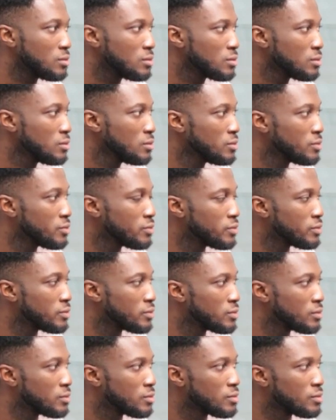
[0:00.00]

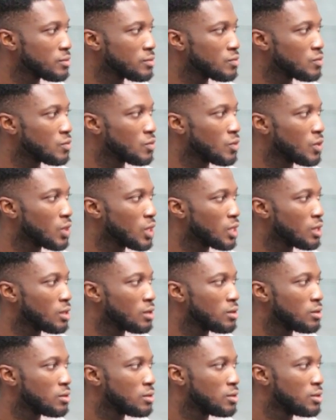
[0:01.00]

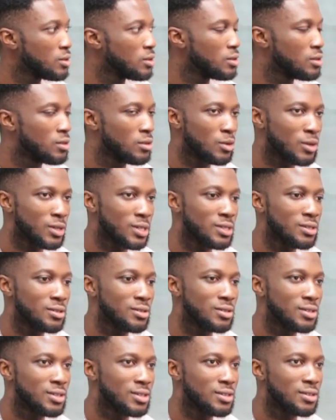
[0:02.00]

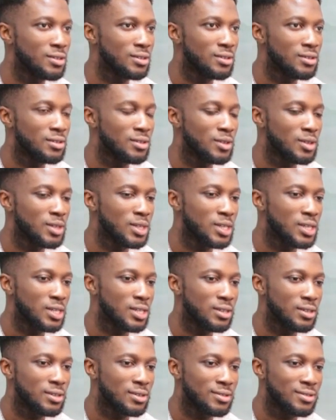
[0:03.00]

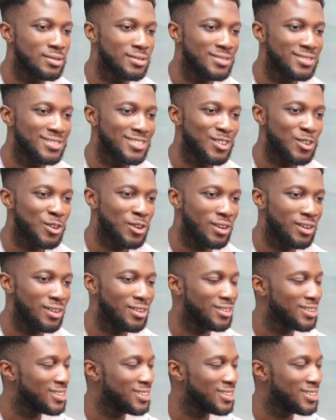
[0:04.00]
This person isn't speaking.